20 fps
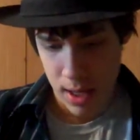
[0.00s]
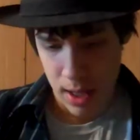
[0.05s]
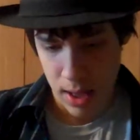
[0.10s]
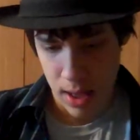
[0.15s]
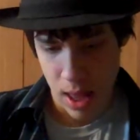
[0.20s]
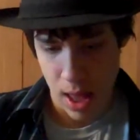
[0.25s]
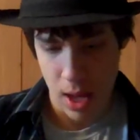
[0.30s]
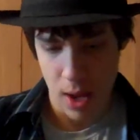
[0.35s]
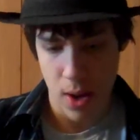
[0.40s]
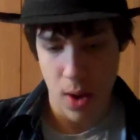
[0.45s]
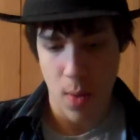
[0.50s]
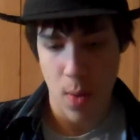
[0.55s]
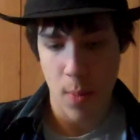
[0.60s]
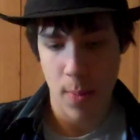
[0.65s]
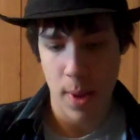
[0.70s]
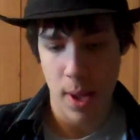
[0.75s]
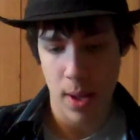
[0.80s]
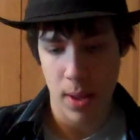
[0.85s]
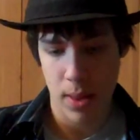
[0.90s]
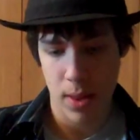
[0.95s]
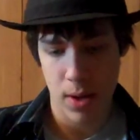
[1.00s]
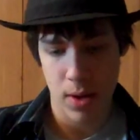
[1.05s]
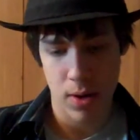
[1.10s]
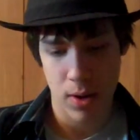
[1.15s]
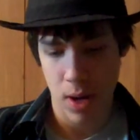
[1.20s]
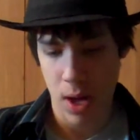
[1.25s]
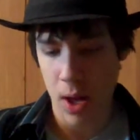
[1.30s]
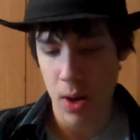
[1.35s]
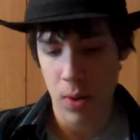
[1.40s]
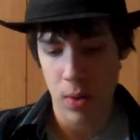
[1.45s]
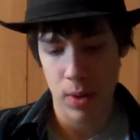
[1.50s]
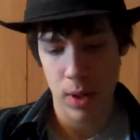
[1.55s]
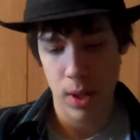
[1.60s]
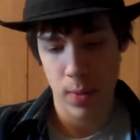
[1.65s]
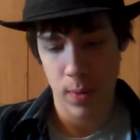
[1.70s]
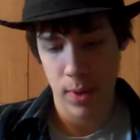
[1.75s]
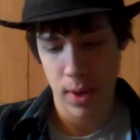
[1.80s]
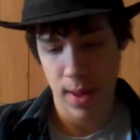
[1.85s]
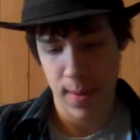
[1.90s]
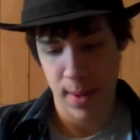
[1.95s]
They're not only
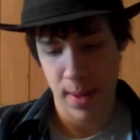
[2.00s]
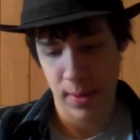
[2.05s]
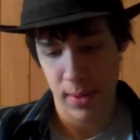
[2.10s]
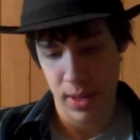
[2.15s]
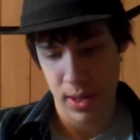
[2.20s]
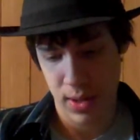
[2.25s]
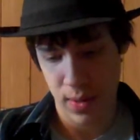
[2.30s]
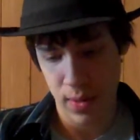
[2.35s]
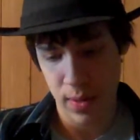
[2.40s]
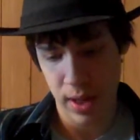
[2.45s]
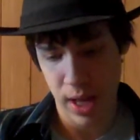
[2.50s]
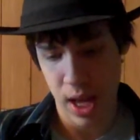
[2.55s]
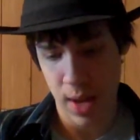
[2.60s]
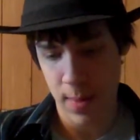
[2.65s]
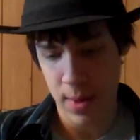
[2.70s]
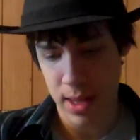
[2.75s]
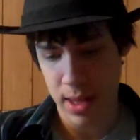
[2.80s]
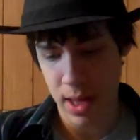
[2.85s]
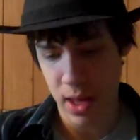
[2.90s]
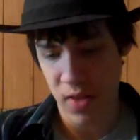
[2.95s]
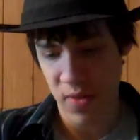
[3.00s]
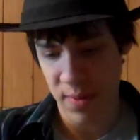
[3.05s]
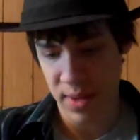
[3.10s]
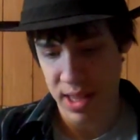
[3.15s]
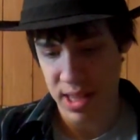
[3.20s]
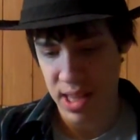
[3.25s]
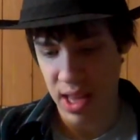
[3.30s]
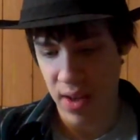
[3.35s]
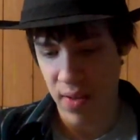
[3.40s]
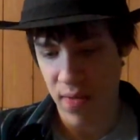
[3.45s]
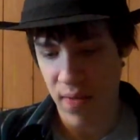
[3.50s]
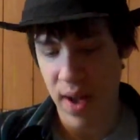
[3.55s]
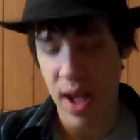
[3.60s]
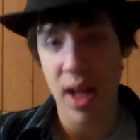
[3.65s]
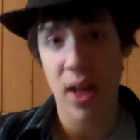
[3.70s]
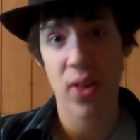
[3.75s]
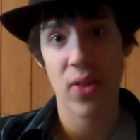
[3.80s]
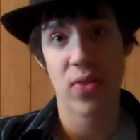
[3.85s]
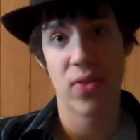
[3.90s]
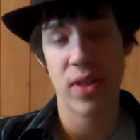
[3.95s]
will they be able to store the game itself, but save
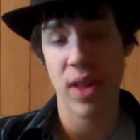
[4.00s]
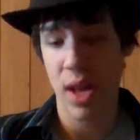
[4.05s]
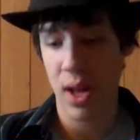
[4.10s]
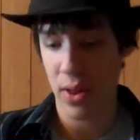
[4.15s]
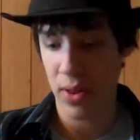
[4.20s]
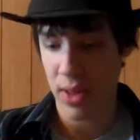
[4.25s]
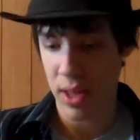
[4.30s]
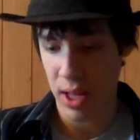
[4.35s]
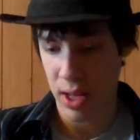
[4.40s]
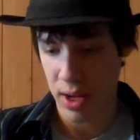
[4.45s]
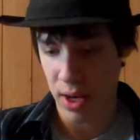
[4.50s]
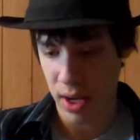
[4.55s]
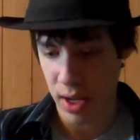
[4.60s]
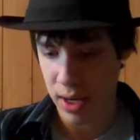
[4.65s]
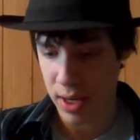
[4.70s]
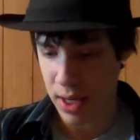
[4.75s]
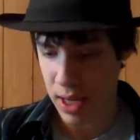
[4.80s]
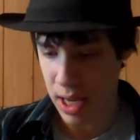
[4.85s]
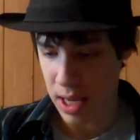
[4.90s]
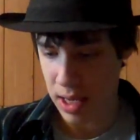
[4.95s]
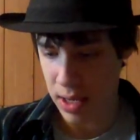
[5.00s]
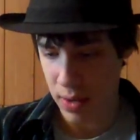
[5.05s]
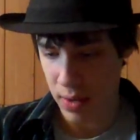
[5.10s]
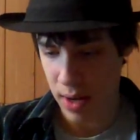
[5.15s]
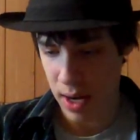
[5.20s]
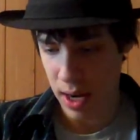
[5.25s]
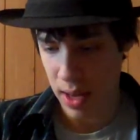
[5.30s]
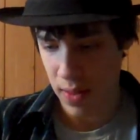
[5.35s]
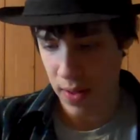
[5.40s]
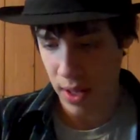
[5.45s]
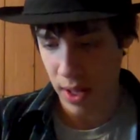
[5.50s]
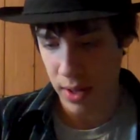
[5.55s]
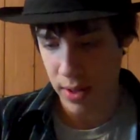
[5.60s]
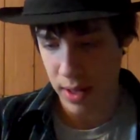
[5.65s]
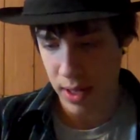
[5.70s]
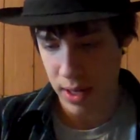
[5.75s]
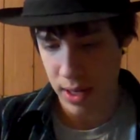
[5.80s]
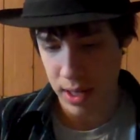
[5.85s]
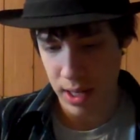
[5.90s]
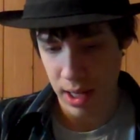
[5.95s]
files, DLC content, or anything else
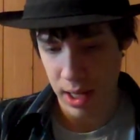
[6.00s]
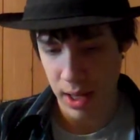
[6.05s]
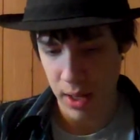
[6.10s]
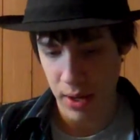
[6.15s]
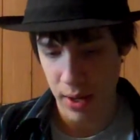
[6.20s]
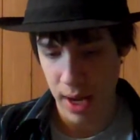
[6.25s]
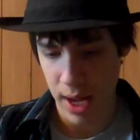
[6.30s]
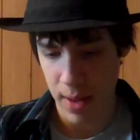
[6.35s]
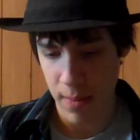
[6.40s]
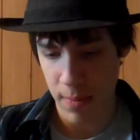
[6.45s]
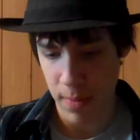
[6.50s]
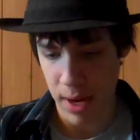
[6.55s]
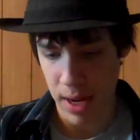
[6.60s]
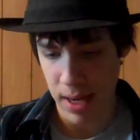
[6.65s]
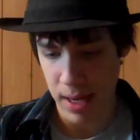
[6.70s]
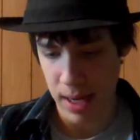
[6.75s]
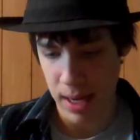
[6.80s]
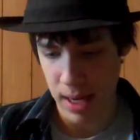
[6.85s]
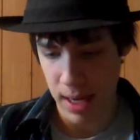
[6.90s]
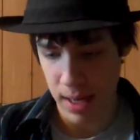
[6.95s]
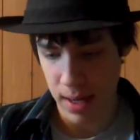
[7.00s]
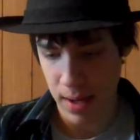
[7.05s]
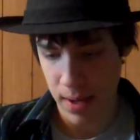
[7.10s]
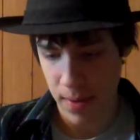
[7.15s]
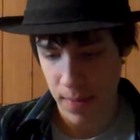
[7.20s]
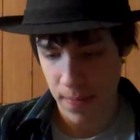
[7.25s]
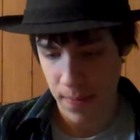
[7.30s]
that a singular game might need.